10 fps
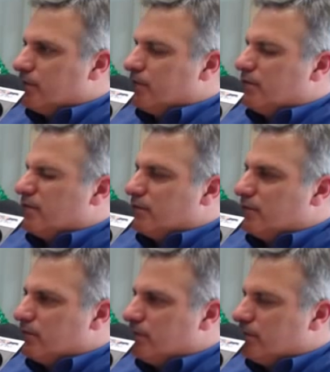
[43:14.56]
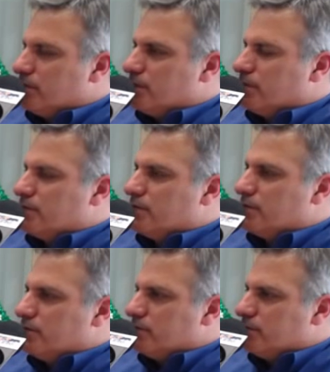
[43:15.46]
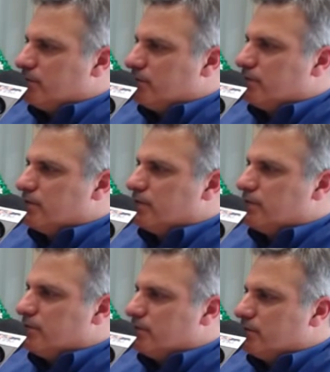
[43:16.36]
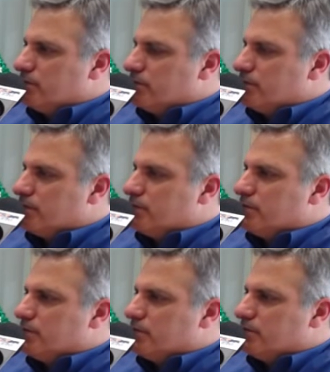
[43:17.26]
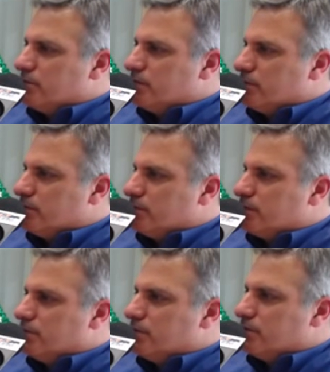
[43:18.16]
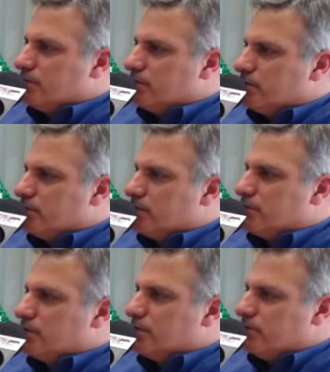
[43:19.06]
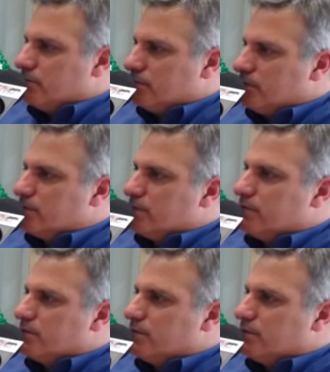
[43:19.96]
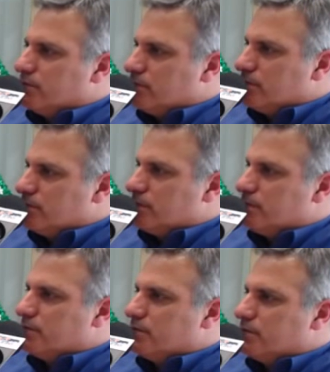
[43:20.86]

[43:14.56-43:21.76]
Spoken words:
The person shown says nothing.